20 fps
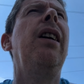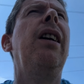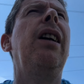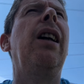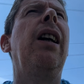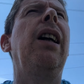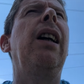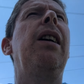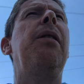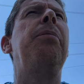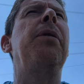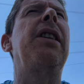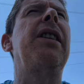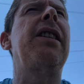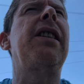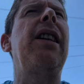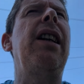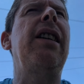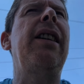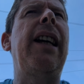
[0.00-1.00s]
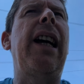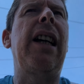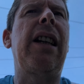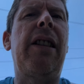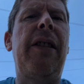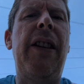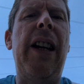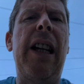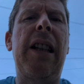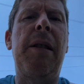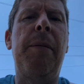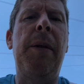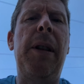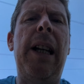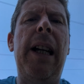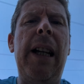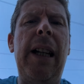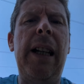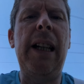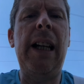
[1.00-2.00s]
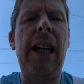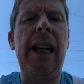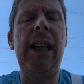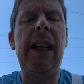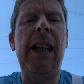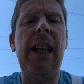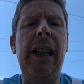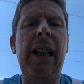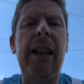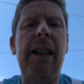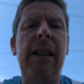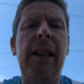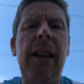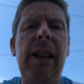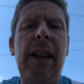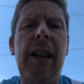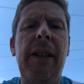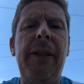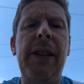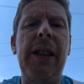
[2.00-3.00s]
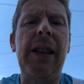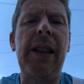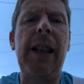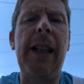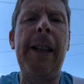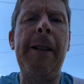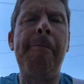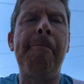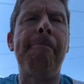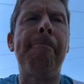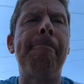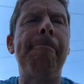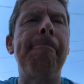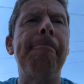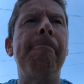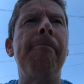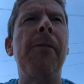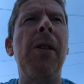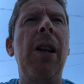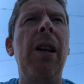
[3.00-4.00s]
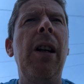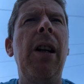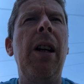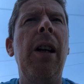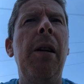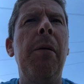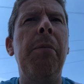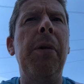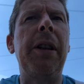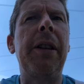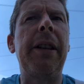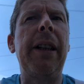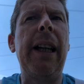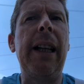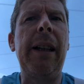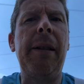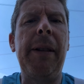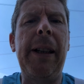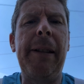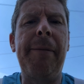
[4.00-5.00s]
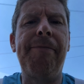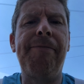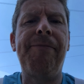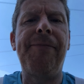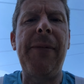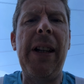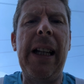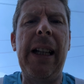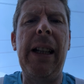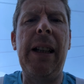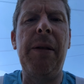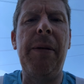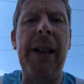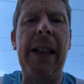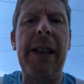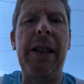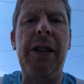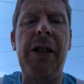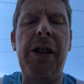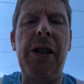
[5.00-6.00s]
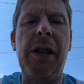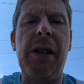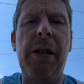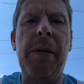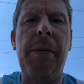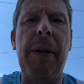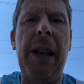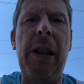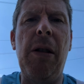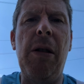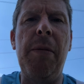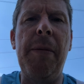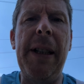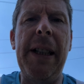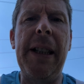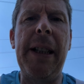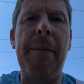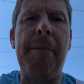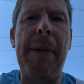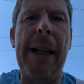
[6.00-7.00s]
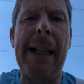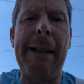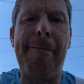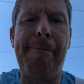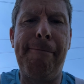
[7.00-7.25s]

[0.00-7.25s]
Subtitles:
But the Sandtex flexible, I like it now, I have to say. But anyway, any questions, sure, by all means get back.